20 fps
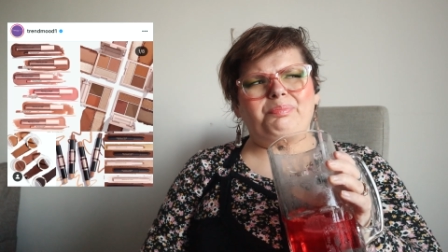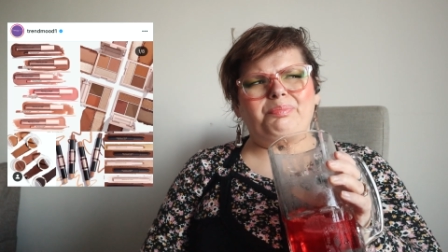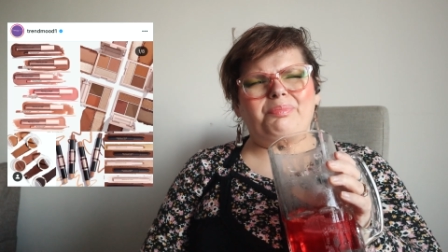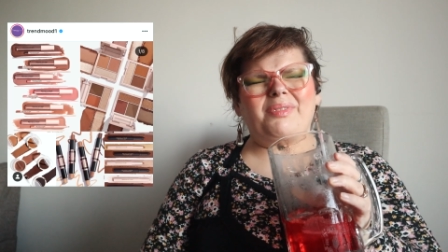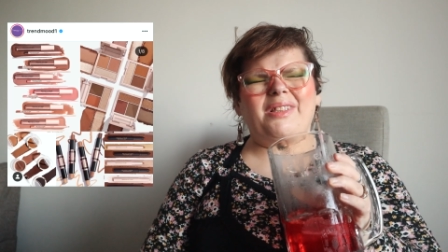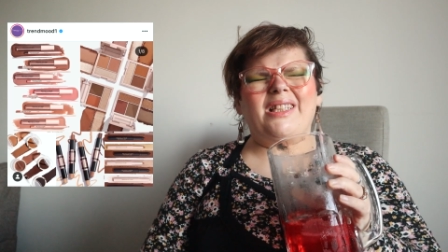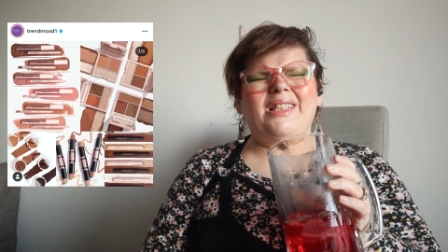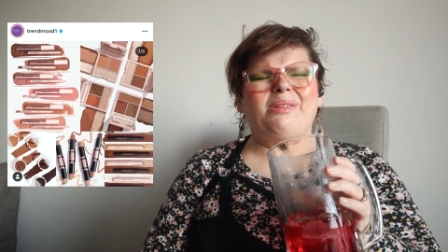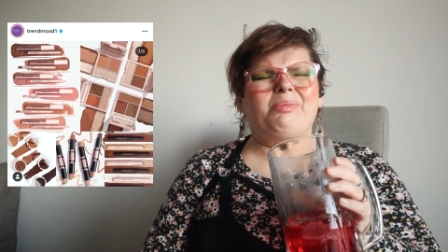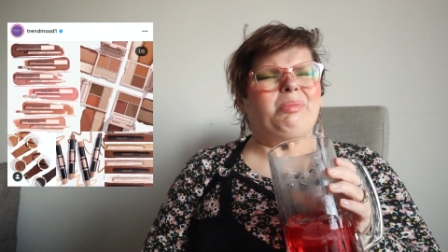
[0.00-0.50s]

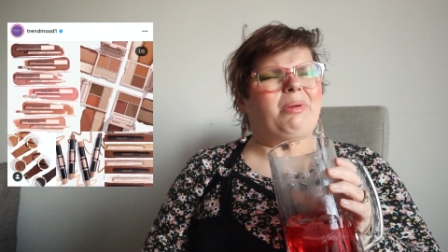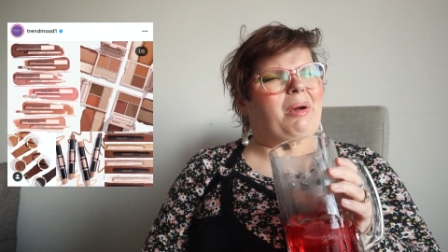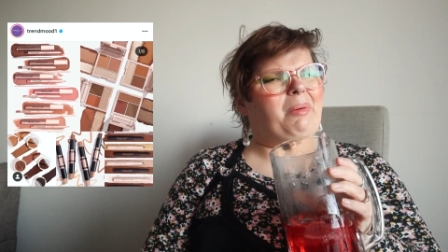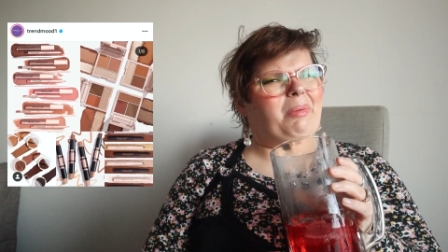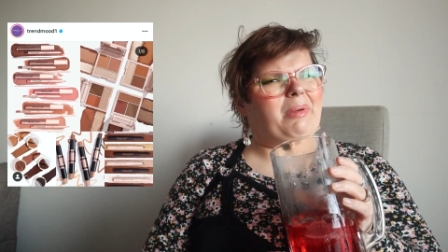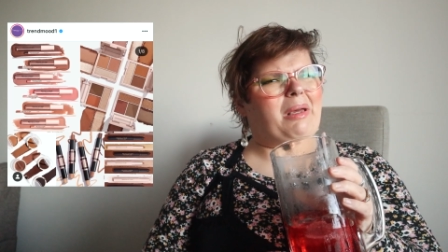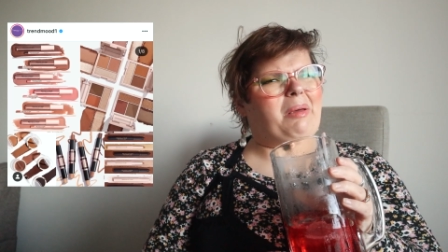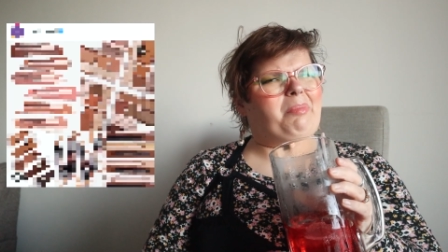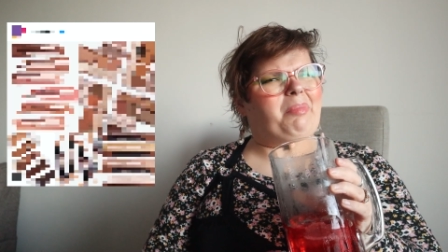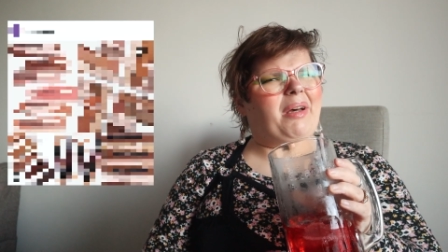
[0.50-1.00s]
that's
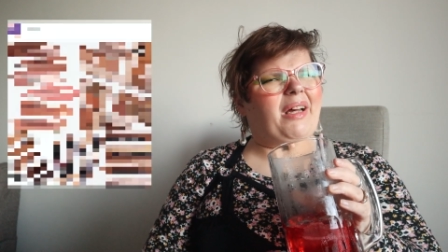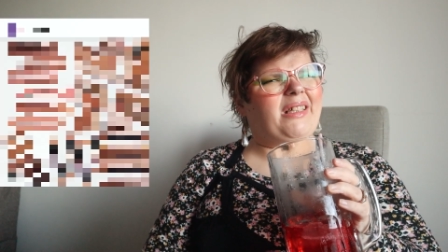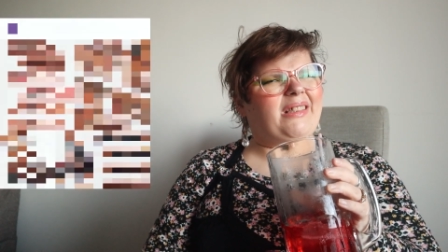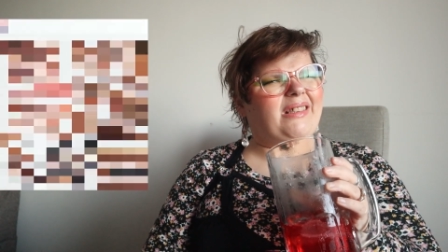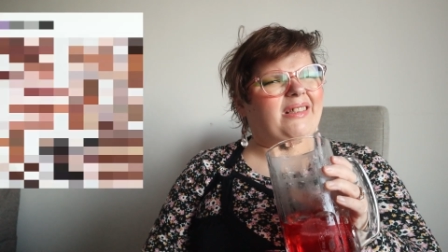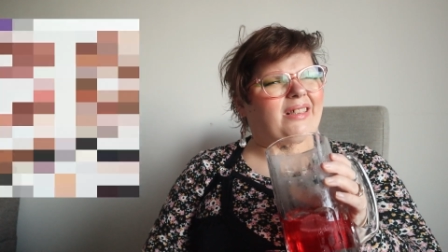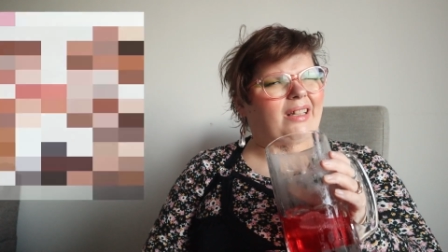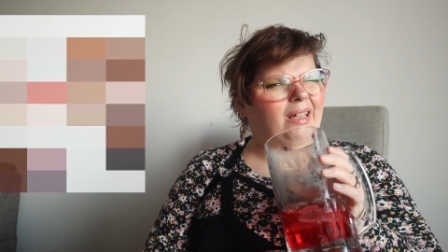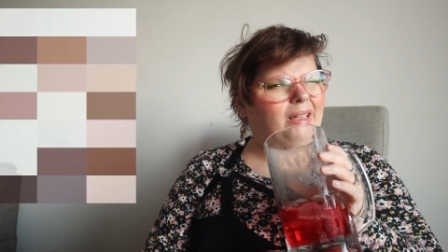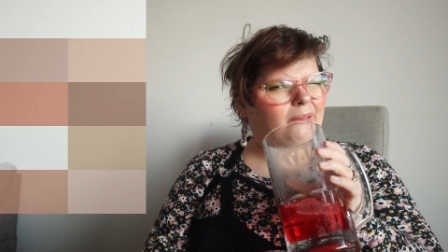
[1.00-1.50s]
probably a bad
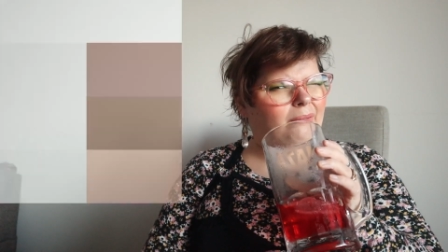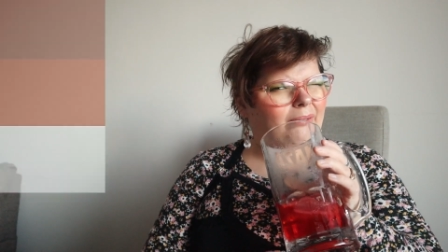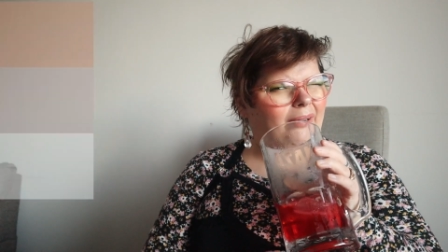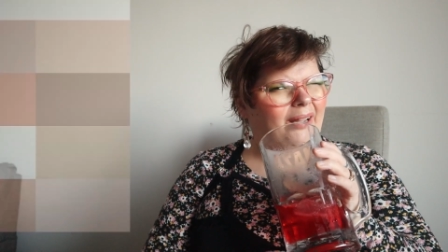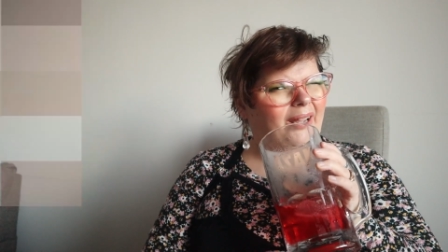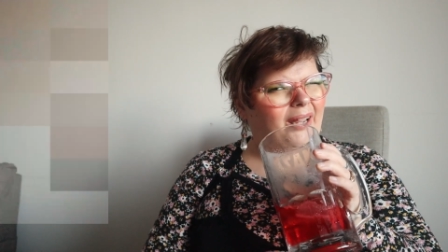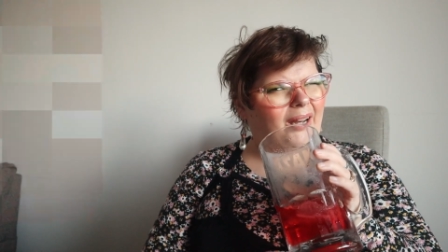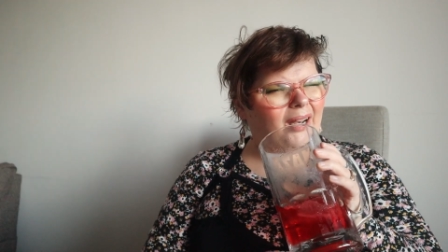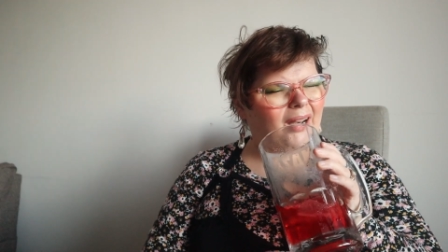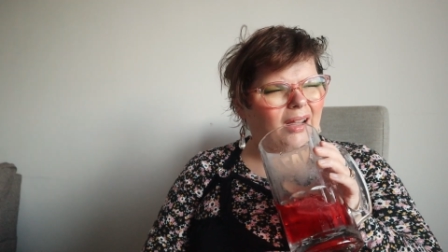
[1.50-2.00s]
sign,
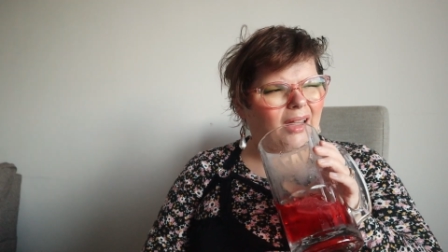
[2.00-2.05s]
right?